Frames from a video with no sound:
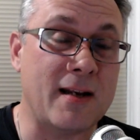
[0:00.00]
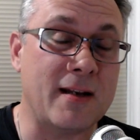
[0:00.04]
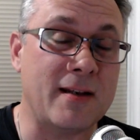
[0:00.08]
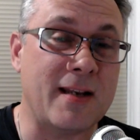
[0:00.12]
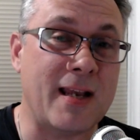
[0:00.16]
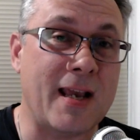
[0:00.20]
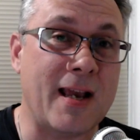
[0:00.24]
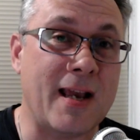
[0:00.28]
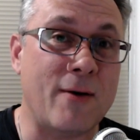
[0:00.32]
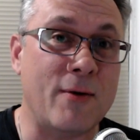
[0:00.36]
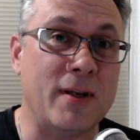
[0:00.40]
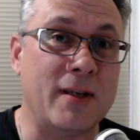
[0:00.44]
and
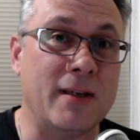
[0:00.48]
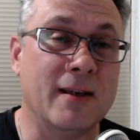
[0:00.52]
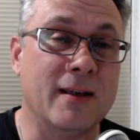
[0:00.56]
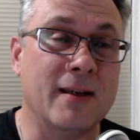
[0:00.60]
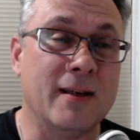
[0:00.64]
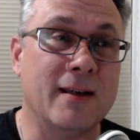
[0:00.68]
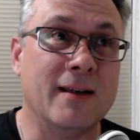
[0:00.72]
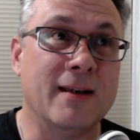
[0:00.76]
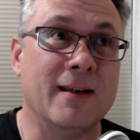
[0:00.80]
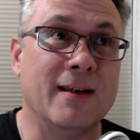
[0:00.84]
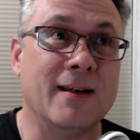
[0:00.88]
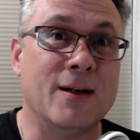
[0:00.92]
how he
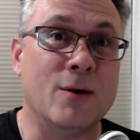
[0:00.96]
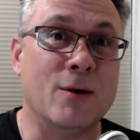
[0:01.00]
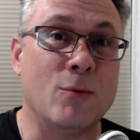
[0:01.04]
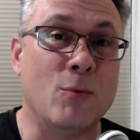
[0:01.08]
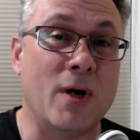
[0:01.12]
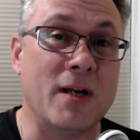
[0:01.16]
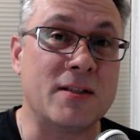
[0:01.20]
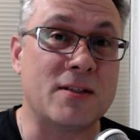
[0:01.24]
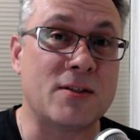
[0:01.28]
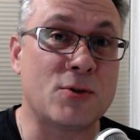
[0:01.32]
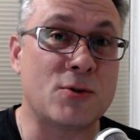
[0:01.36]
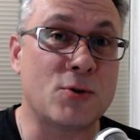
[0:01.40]

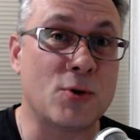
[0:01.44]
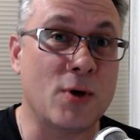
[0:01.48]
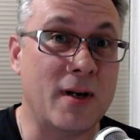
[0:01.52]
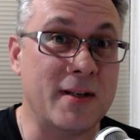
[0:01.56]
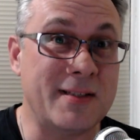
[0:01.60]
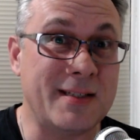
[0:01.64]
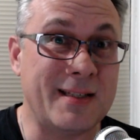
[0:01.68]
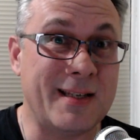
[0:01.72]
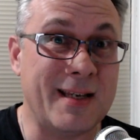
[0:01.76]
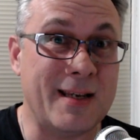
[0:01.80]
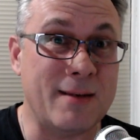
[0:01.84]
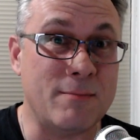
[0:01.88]
once tried
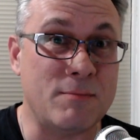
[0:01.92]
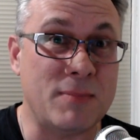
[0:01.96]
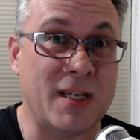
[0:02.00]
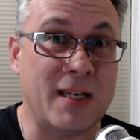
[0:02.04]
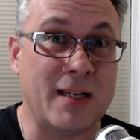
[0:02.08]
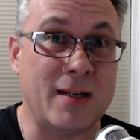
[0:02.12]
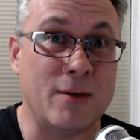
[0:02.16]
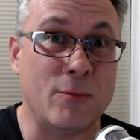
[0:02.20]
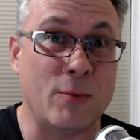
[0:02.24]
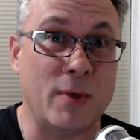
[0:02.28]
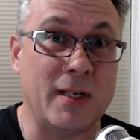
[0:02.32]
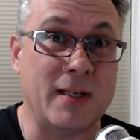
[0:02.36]
to get
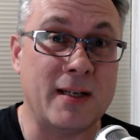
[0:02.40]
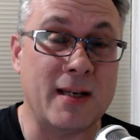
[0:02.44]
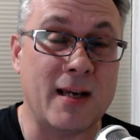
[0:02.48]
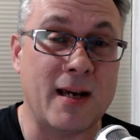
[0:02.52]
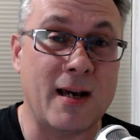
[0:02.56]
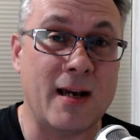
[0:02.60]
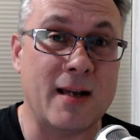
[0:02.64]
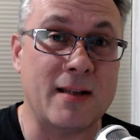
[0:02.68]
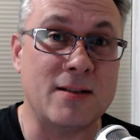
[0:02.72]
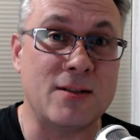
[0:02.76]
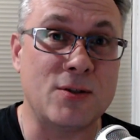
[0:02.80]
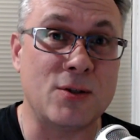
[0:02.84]
Peter
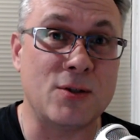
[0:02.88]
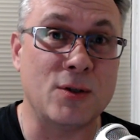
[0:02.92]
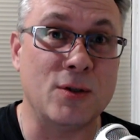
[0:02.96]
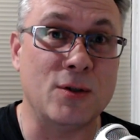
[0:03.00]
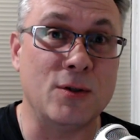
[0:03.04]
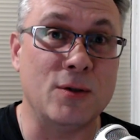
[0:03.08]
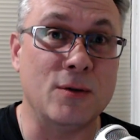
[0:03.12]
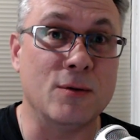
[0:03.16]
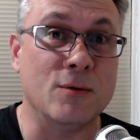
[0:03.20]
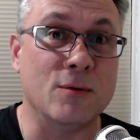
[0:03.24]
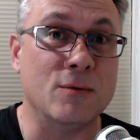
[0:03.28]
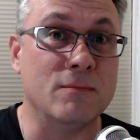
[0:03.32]
Wyngarde
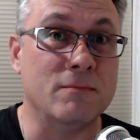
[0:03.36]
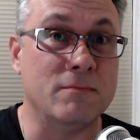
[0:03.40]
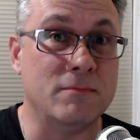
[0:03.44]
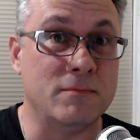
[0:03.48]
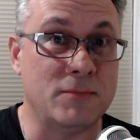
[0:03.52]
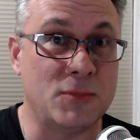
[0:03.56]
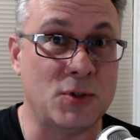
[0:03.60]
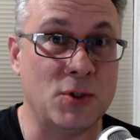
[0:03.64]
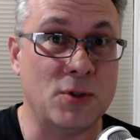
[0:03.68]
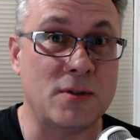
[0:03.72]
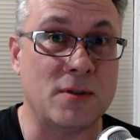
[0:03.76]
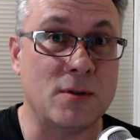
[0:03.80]
to
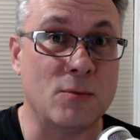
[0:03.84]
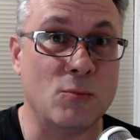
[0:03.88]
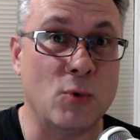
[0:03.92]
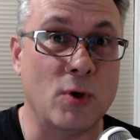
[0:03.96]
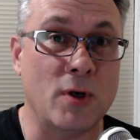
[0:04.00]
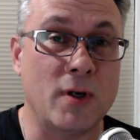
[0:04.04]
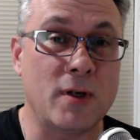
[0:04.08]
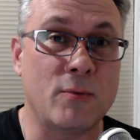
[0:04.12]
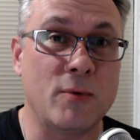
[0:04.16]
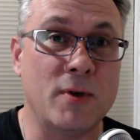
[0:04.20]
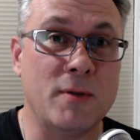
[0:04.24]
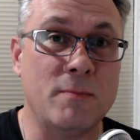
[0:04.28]
do some
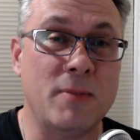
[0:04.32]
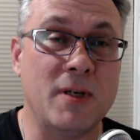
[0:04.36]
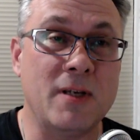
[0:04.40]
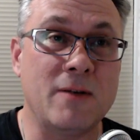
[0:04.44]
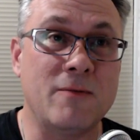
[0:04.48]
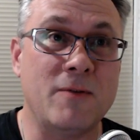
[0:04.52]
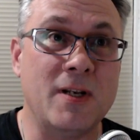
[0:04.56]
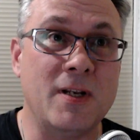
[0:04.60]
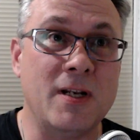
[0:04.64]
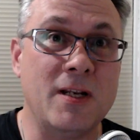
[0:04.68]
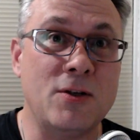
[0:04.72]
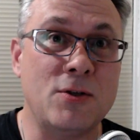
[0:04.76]
work with Big
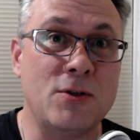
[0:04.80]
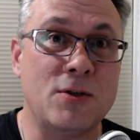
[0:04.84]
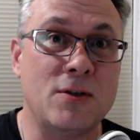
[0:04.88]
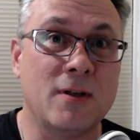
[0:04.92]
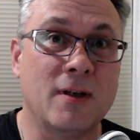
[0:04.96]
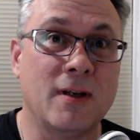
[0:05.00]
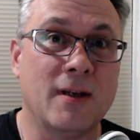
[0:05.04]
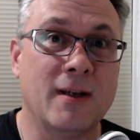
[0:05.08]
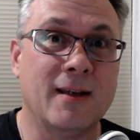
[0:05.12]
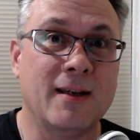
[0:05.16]
Finish.